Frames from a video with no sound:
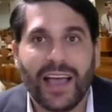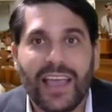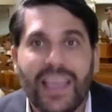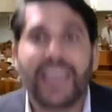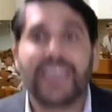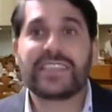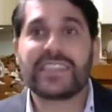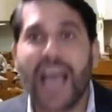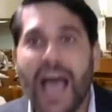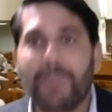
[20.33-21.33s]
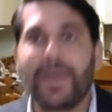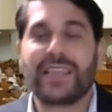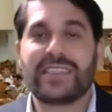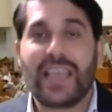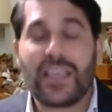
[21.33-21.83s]
His
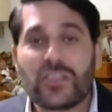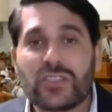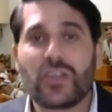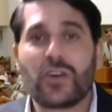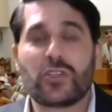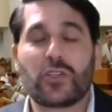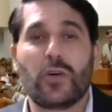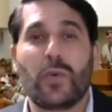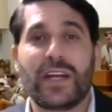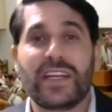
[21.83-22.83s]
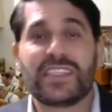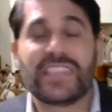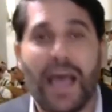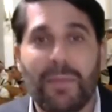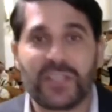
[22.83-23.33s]
Sabas used to go to shul. And what did his
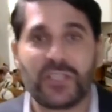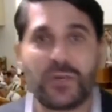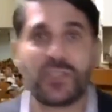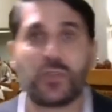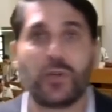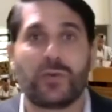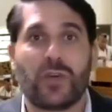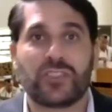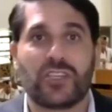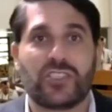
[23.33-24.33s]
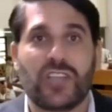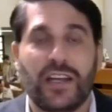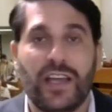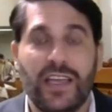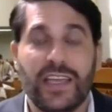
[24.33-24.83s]
Saba do in shul on Rosh
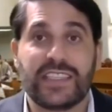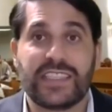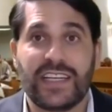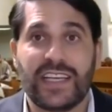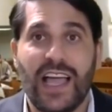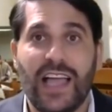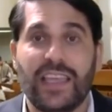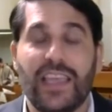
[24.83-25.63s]
Hashanah, in synagogue?